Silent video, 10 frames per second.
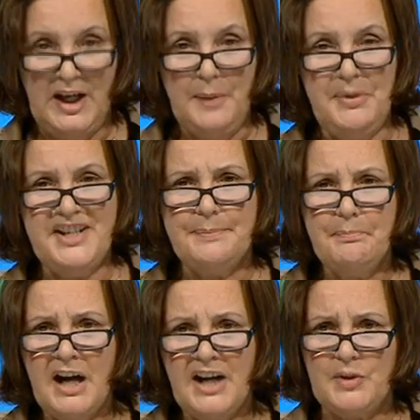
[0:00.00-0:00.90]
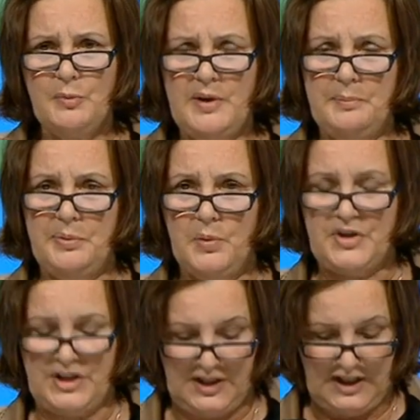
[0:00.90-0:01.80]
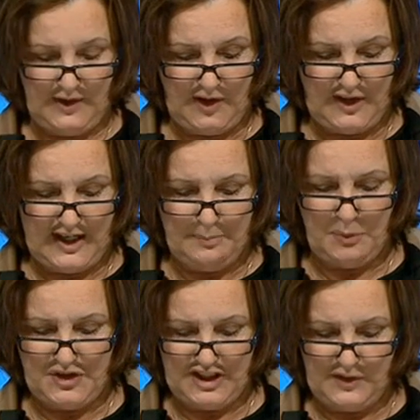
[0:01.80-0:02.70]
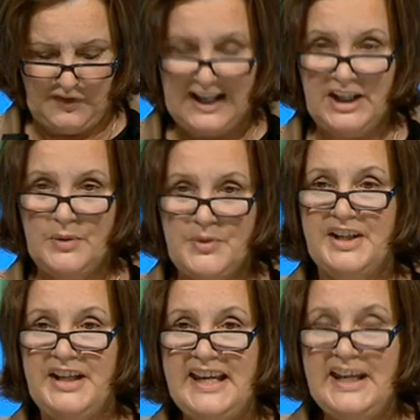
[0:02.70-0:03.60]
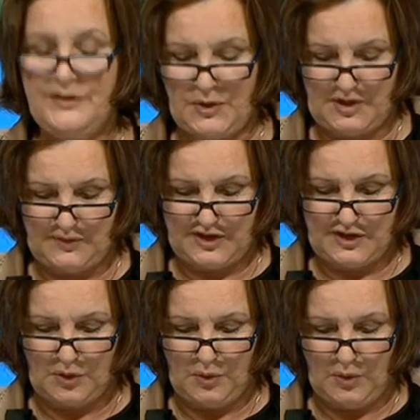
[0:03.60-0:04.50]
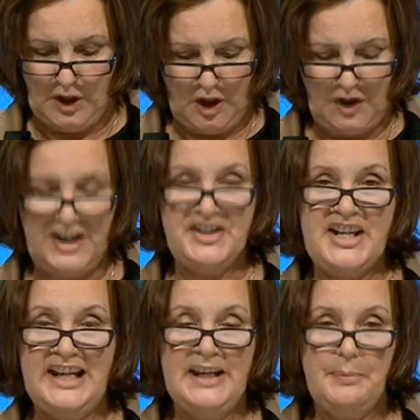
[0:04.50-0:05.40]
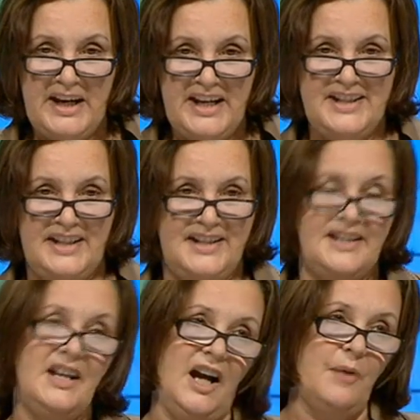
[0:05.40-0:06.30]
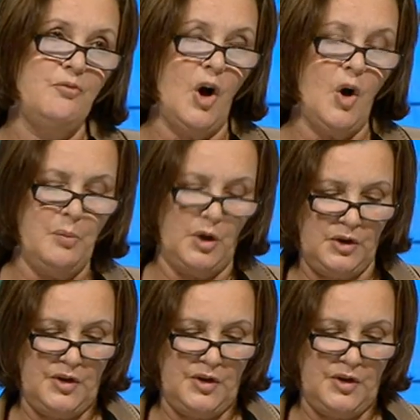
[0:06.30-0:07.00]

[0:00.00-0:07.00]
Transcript: but it's much more important that they embody the values and ethos of the school on a daily basis and role model